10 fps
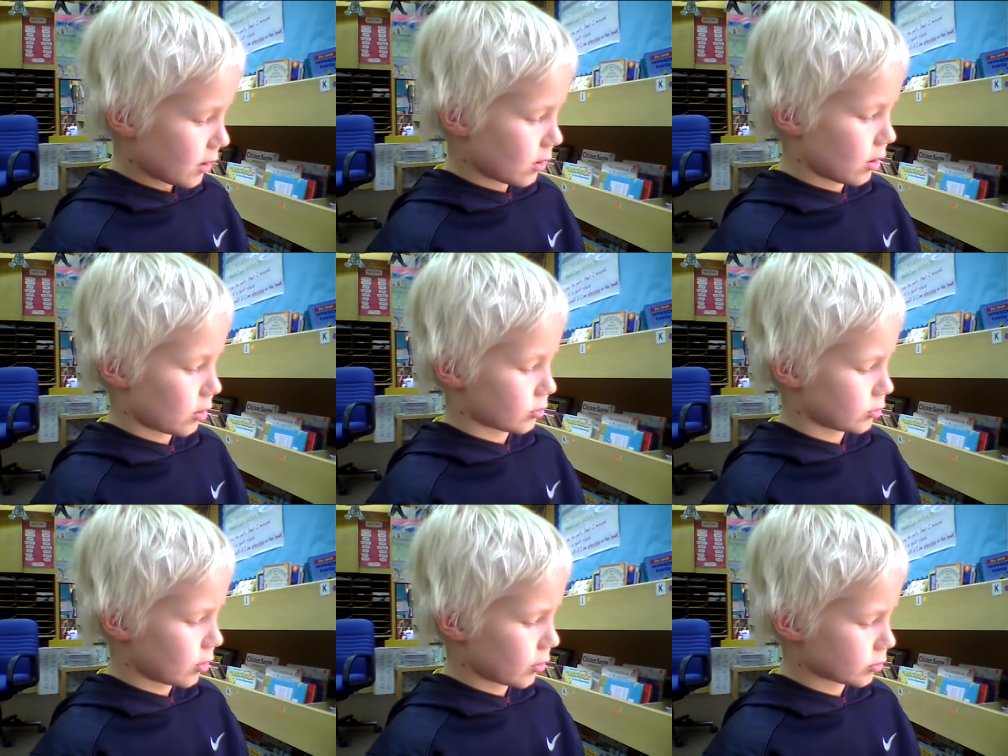Little hawk
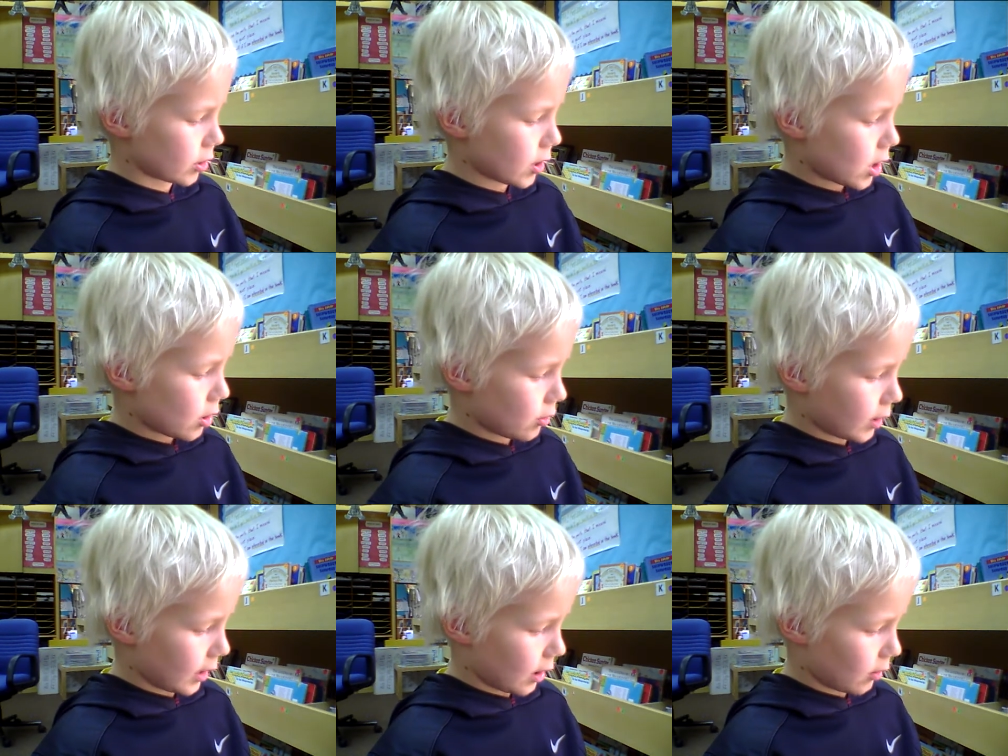rode around,
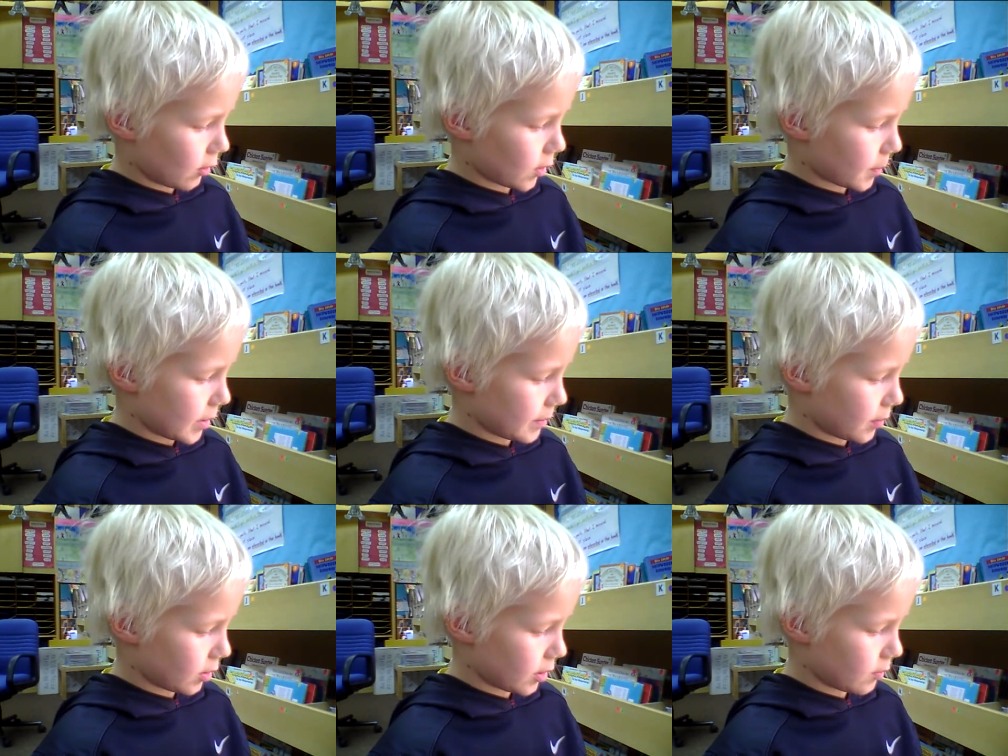looking at all the
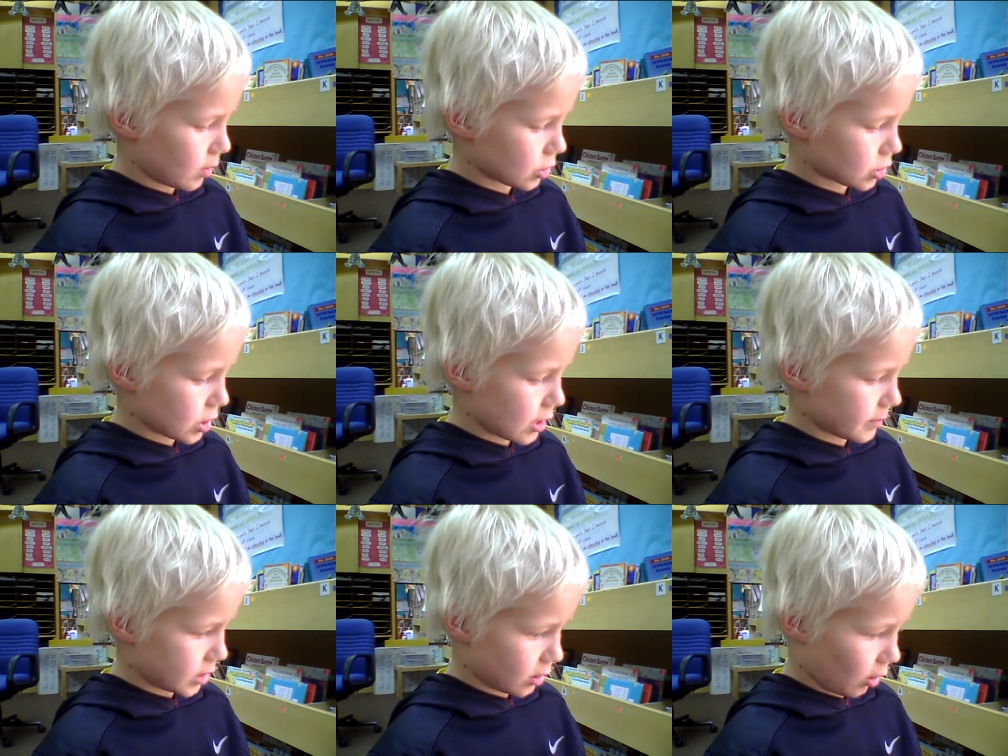people. He watched
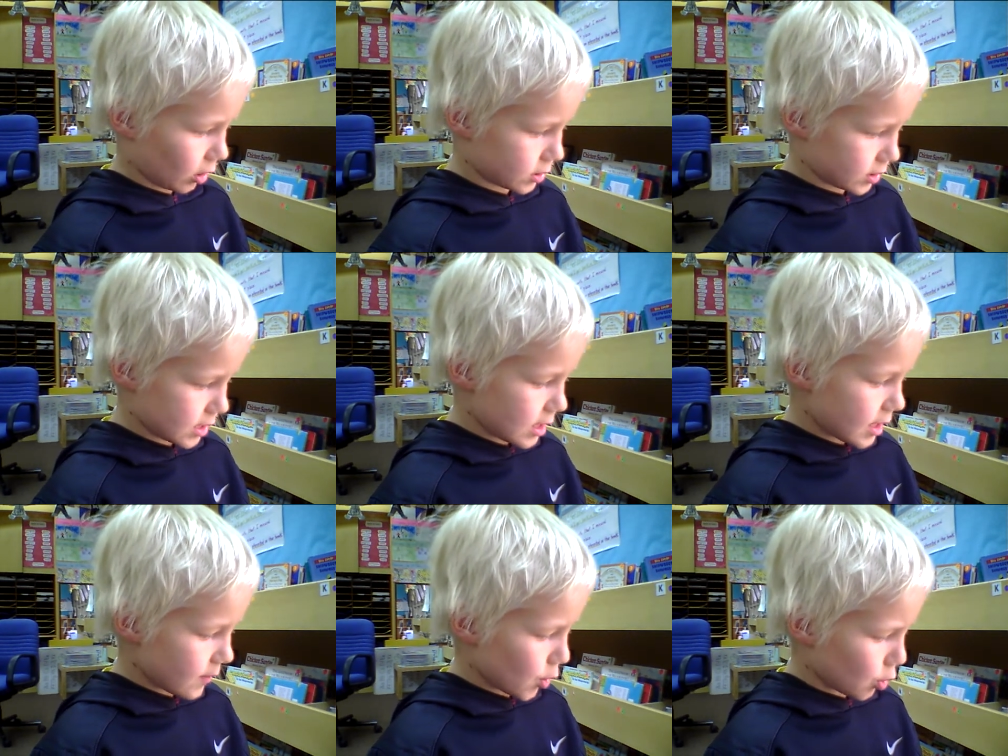games and contests,
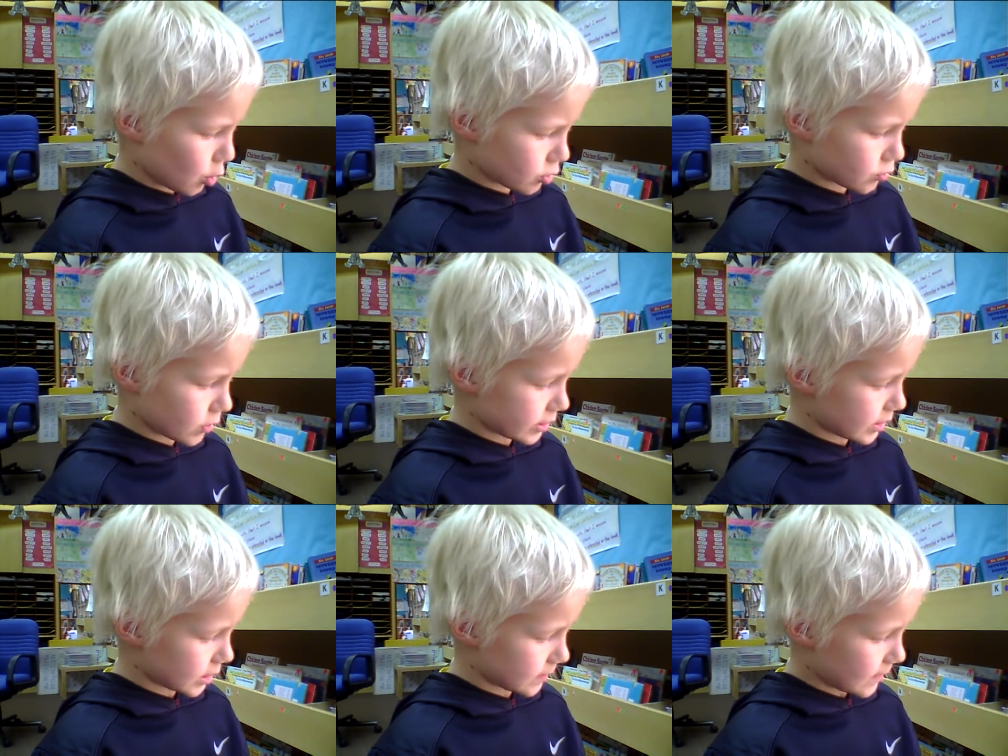even horse
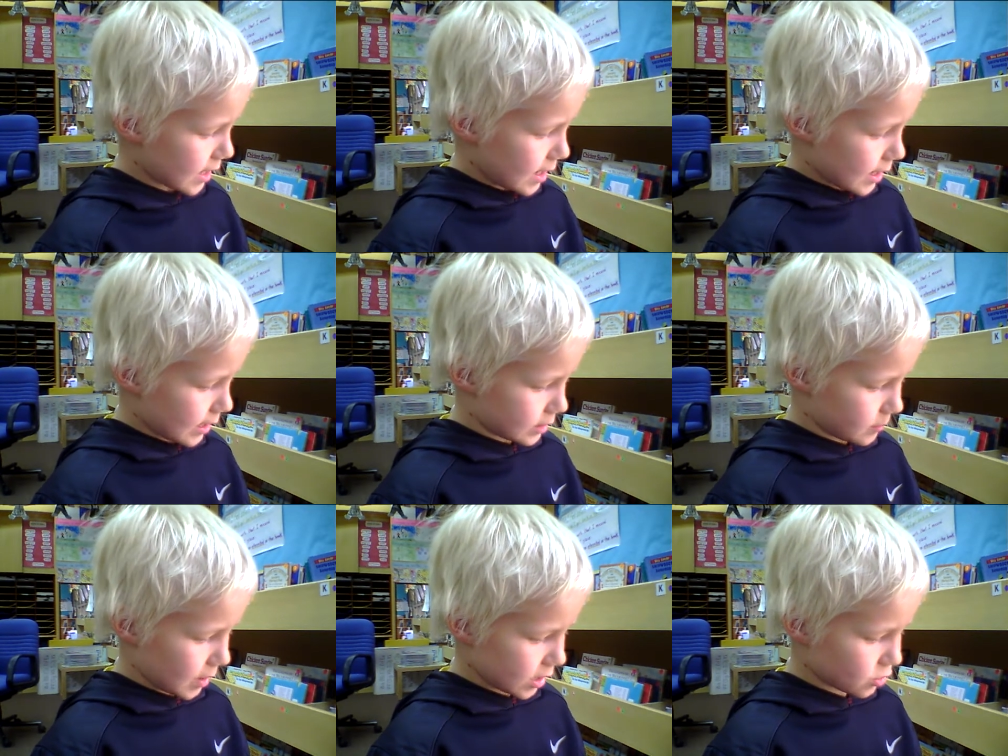races. As he
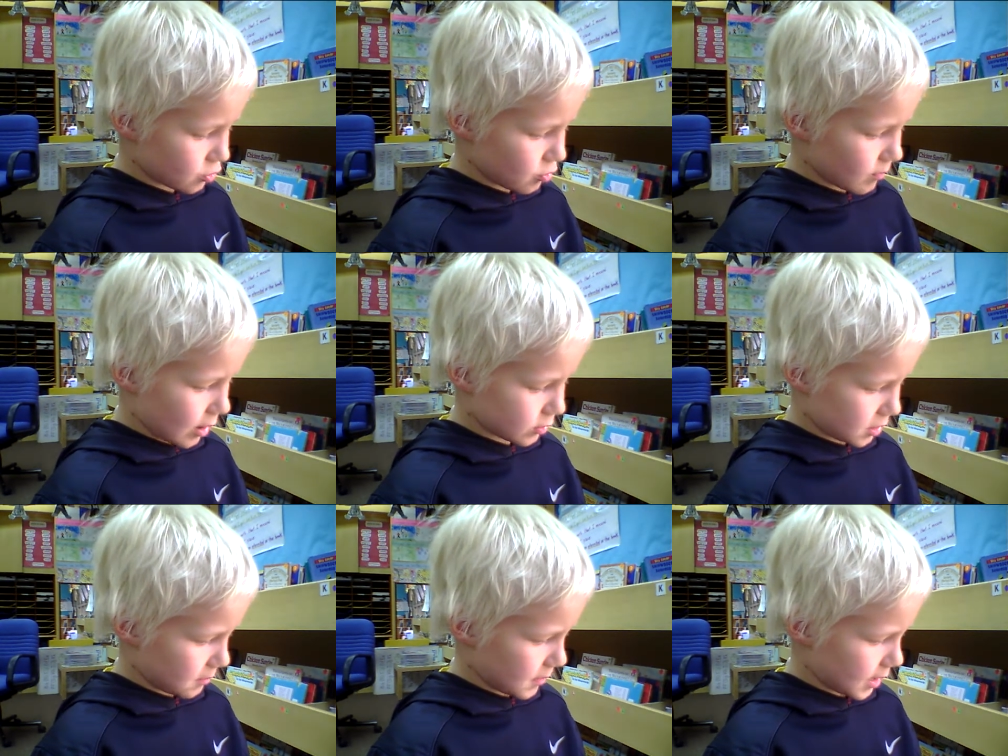passed two
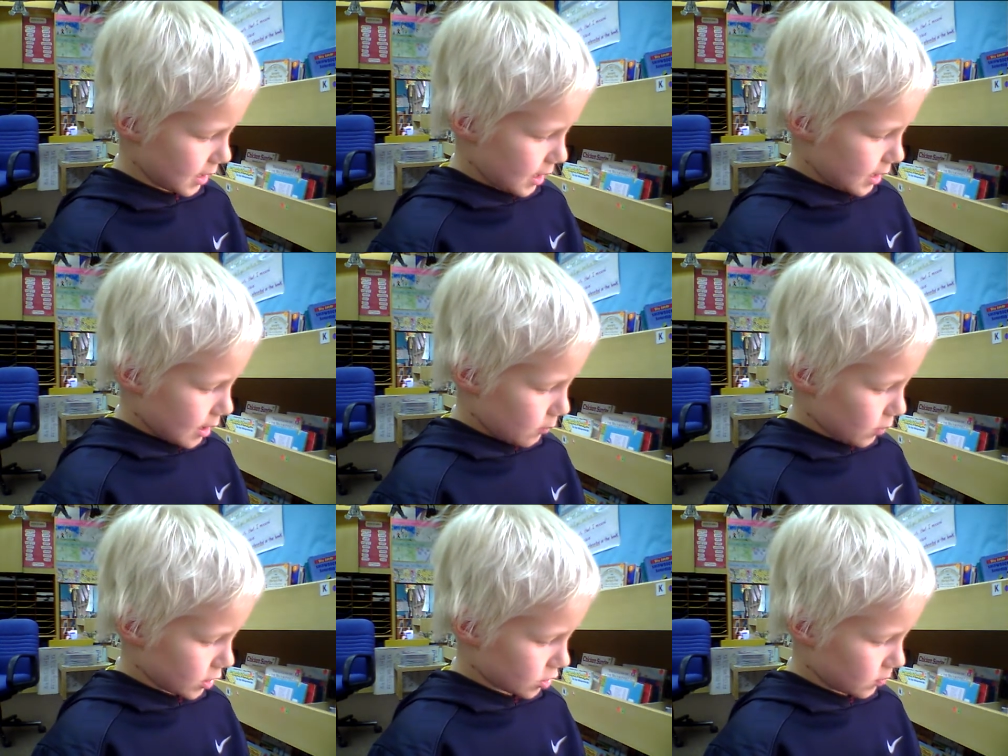mountain men,
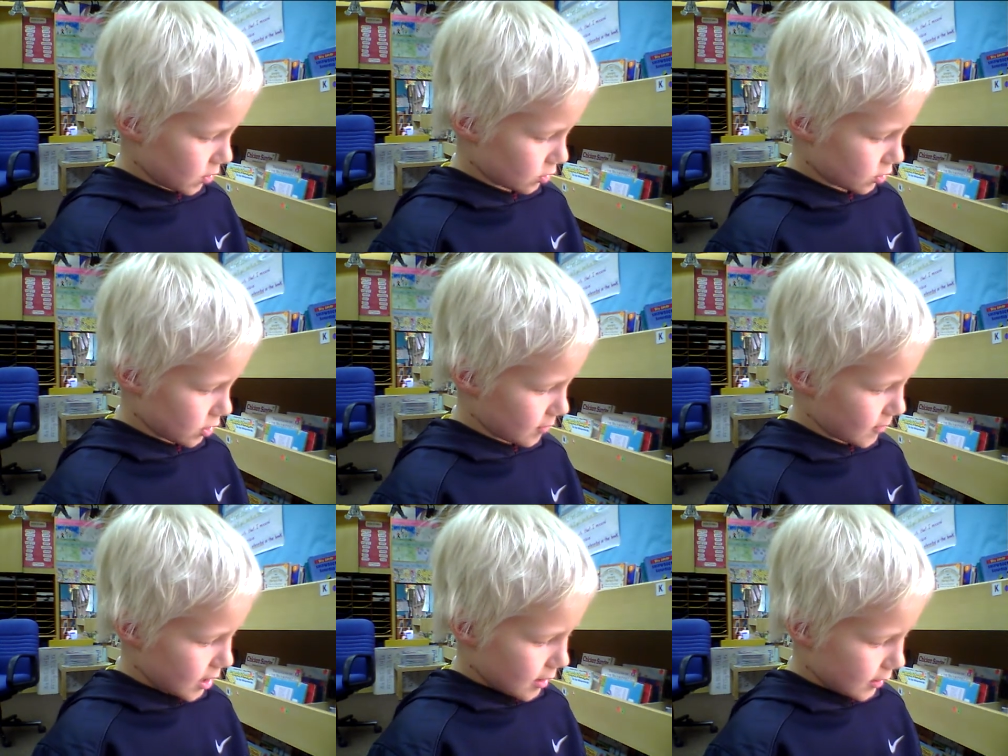one spoke to him.
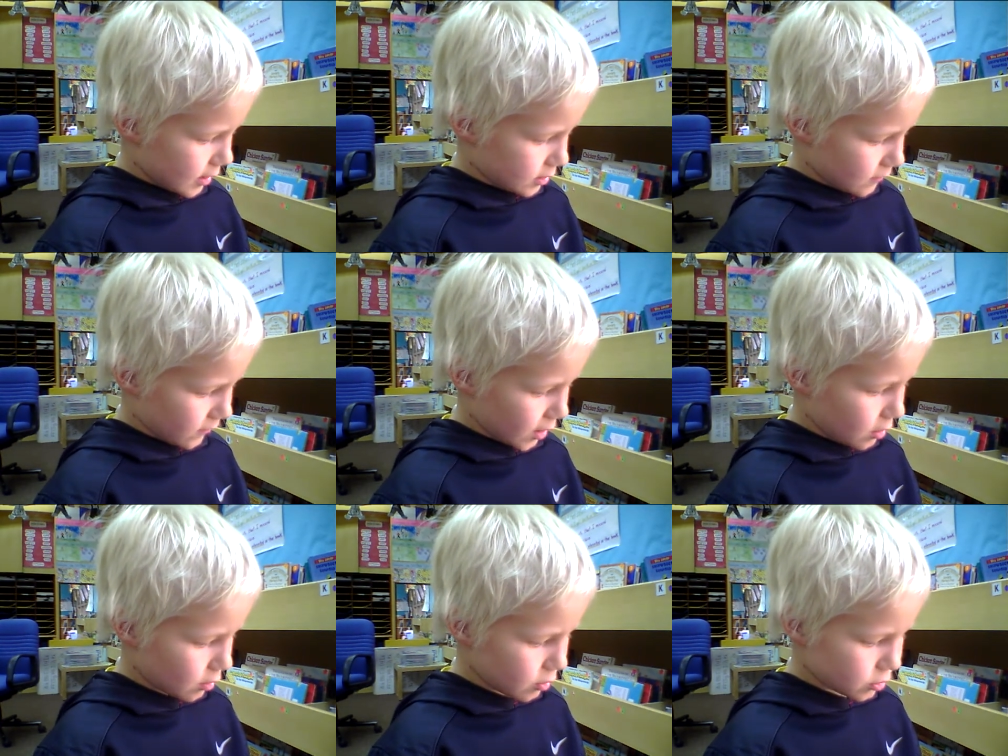That is a fine
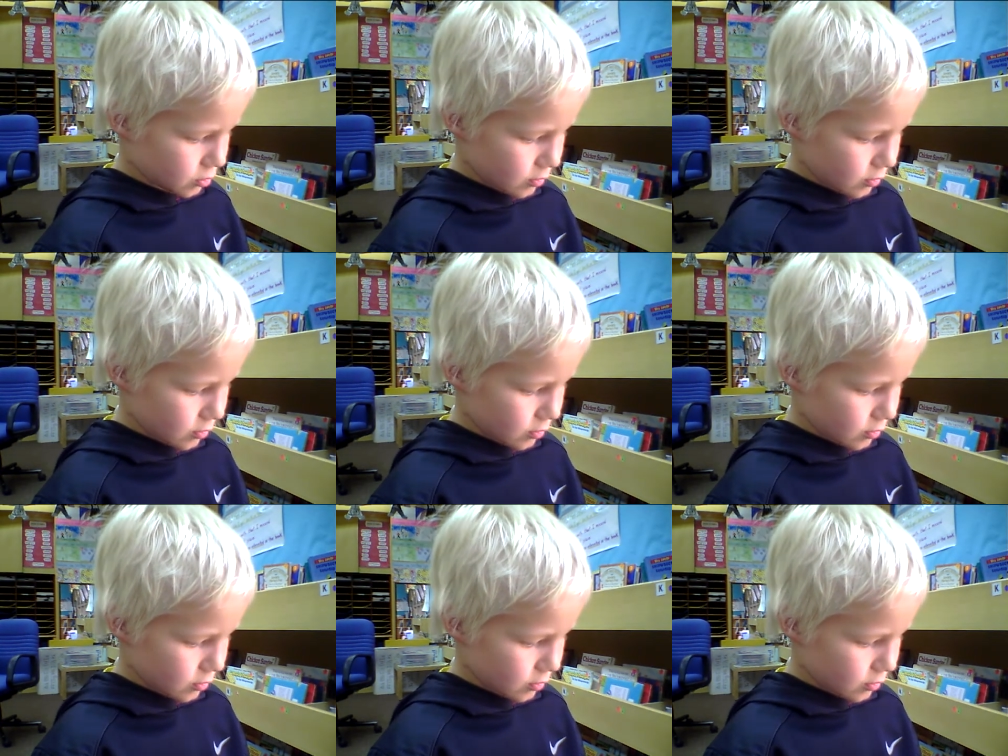horse